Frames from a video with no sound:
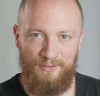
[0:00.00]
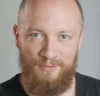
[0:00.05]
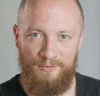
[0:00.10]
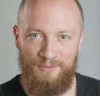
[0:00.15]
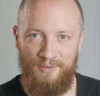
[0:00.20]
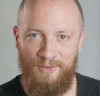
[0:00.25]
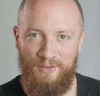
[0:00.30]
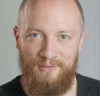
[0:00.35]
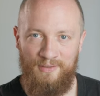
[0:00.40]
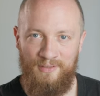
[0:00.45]
a
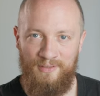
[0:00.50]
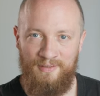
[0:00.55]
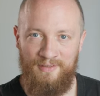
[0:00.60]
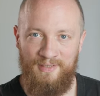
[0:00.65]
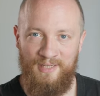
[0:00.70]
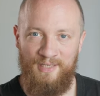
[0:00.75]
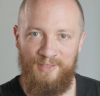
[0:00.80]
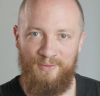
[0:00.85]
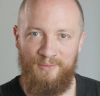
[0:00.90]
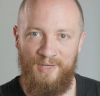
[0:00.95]
tutorial
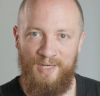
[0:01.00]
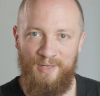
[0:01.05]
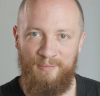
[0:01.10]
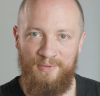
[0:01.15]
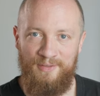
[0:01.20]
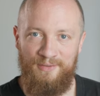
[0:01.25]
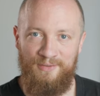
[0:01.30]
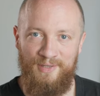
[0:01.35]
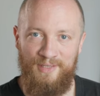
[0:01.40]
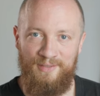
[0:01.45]
in any way,
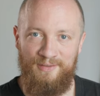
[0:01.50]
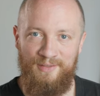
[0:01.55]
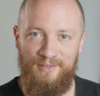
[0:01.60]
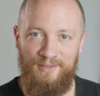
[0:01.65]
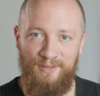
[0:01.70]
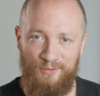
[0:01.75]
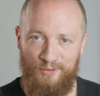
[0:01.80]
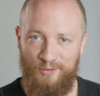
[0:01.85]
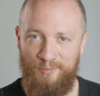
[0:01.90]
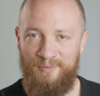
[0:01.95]
but rather
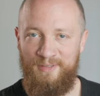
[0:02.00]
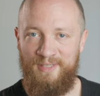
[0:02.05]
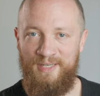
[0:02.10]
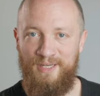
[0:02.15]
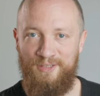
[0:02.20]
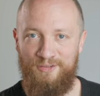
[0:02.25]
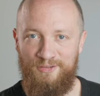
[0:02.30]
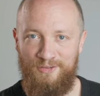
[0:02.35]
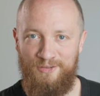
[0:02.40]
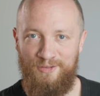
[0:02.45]
a
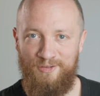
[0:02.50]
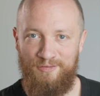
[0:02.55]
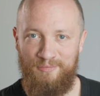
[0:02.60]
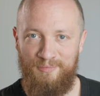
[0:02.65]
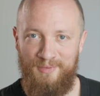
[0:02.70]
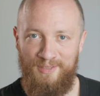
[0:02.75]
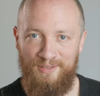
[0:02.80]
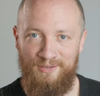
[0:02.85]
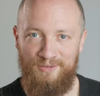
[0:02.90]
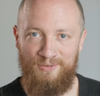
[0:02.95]
documentation
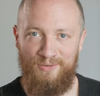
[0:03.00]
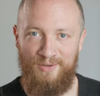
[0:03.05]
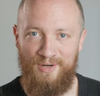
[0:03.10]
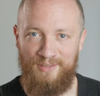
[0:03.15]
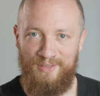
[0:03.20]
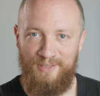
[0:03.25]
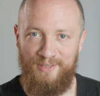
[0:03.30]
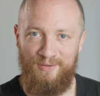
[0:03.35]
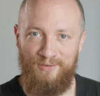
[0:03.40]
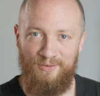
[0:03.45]
of me
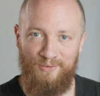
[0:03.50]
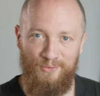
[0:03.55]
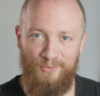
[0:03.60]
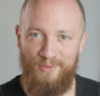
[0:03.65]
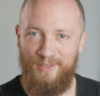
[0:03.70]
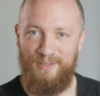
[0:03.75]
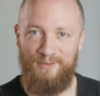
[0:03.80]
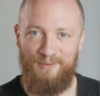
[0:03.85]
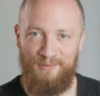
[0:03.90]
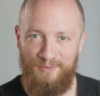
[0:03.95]
struggling
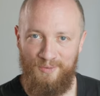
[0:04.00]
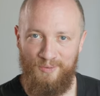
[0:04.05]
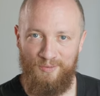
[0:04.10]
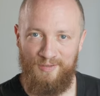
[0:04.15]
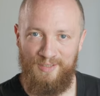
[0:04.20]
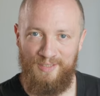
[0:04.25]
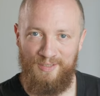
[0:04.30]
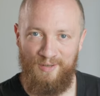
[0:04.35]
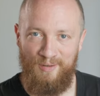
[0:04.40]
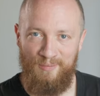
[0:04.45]
through a
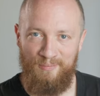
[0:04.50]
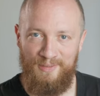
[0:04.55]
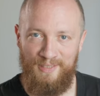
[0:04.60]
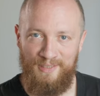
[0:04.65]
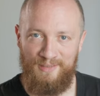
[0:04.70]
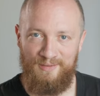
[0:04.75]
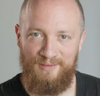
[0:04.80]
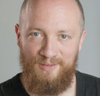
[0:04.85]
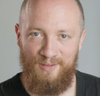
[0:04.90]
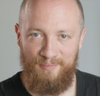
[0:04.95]
hugely
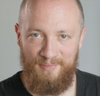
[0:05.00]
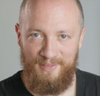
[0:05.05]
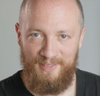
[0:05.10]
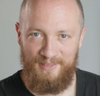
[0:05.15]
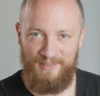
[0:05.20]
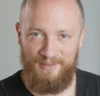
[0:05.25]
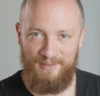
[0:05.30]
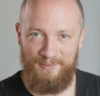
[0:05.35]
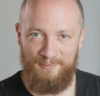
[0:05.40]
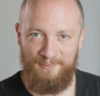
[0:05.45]
complex
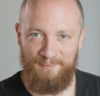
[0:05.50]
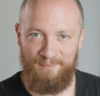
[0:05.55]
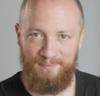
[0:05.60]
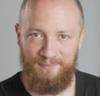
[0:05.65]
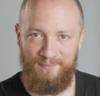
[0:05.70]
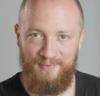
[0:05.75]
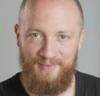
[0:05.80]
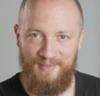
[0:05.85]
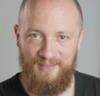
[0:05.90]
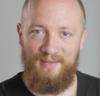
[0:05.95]
topic.
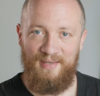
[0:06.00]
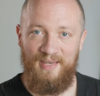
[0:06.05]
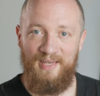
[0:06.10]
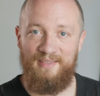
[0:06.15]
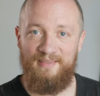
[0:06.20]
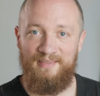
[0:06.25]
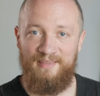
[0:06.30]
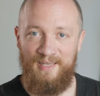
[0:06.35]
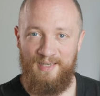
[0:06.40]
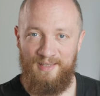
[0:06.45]

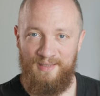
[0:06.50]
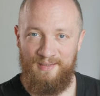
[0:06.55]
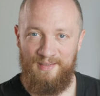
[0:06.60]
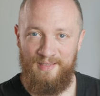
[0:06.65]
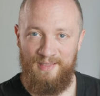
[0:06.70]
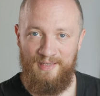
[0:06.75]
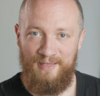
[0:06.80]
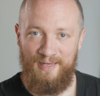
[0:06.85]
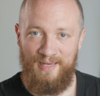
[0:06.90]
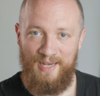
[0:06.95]
And
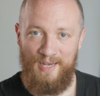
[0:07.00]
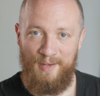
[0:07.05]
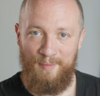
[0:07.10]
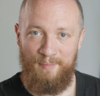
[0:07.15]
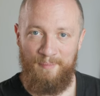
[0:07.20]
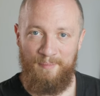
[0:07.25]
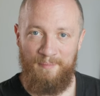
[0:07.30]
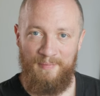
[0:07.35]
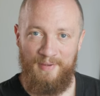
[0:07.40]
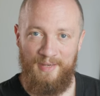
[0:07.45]
secondly,
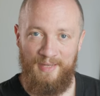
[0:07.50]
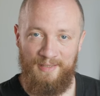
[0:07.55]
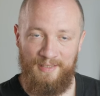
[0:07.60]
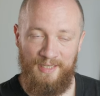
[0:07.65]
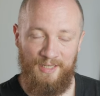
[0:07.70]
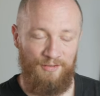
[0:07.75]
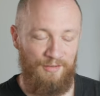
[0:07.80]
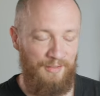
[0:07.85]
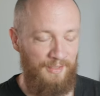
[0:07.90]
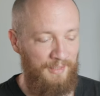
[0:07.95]
I'm
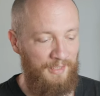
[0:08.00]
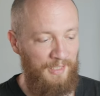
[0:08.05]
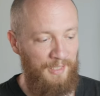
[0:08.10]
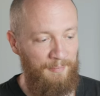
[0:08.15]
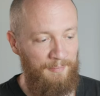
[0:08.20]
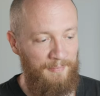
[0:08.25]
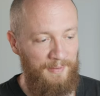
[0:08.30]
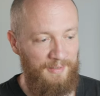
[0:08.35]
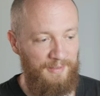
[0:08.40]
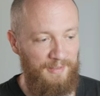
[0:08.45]
intentionally
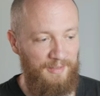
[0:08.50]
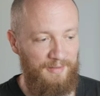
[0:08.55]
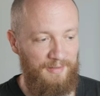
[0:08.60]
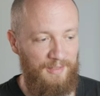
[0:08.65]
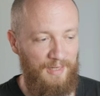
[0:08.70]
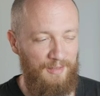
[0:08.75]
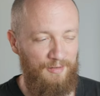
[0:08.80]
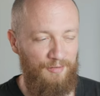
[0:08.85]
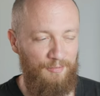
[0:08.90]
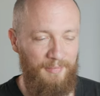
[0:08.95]
keeping this
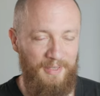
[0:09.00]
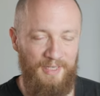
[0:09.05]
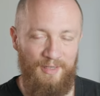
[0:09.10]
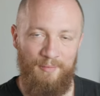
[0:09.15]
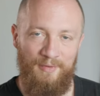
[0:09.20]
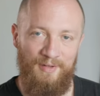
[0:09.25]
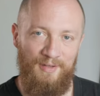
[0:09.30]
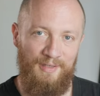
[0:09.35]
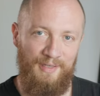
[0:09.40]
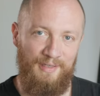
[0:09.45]
kind of
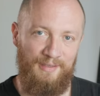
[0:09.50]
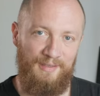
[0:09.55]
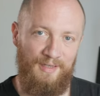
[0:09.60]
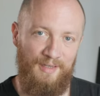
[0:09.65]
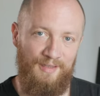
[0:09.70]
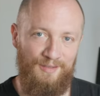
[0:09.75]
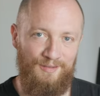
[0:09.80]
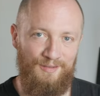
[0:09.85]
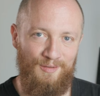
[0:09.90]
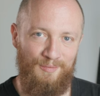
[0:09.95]
minimal and
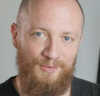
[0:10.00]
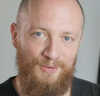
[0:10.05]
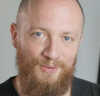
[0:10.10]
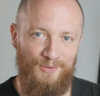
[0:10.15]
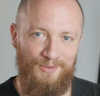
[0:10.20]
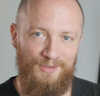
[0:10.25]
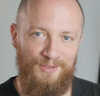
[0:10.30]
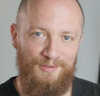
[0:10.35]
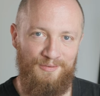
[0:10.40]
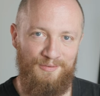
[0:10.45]
cutting some
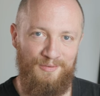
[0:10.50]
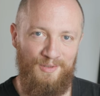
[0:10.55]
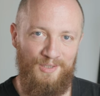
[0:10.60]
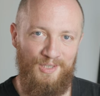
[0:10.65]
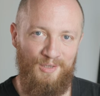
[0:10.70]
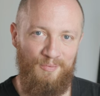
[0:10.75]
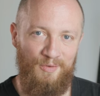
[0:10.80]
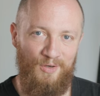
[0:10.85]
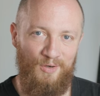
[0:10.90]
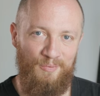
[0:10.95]
corners for
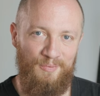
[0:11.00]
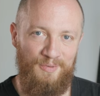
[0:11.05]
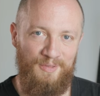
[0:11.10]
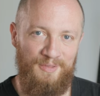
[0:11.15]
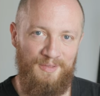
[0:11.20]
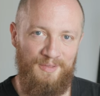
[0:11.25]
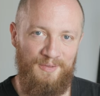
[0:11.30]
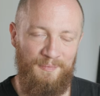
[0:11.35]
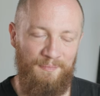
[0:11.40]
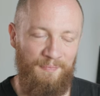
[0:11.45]
the
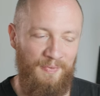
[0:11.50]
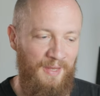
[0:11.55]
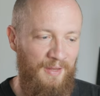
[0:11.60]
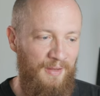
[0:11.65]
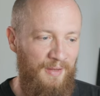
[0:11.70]
moment